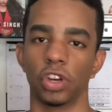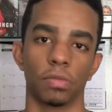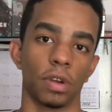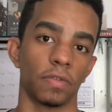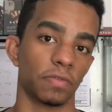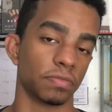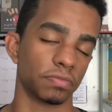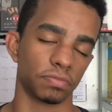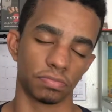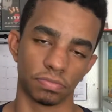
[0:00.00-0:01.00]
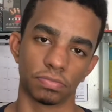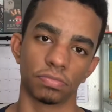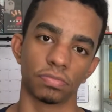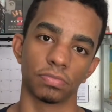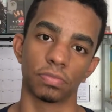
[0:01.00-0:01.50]
freedom of
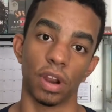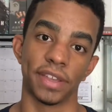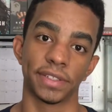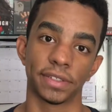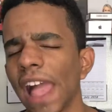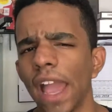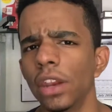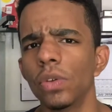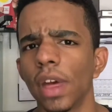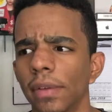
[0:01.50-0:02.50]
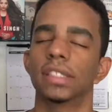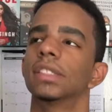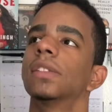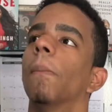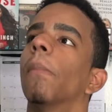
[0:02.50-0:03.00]
press. I knew that.
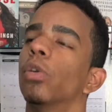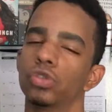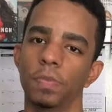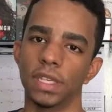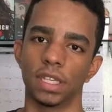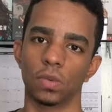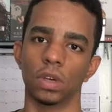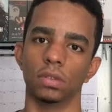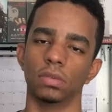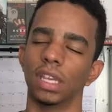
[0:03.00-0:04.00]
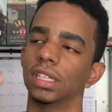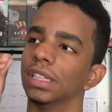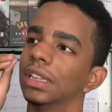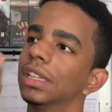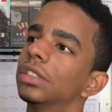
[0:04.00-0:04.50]
It's the most basic one,
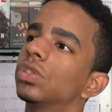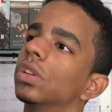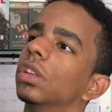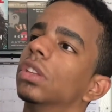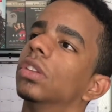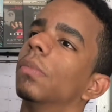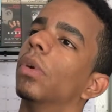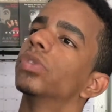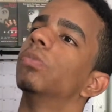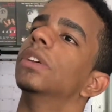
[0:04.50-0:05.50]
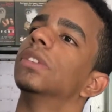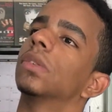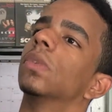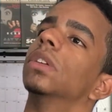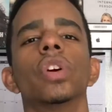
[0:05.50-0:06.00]
literally the most
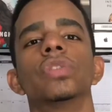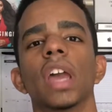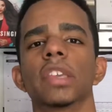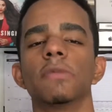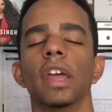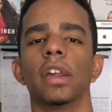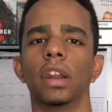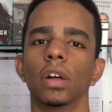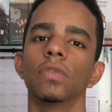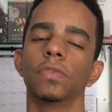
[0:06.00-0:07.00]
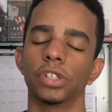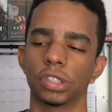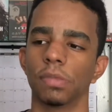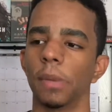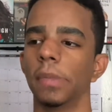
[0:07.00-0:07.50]
basic one. So she asked me, did I know
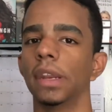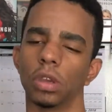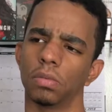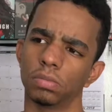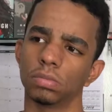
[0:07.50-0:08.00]
First Amendment? Okay.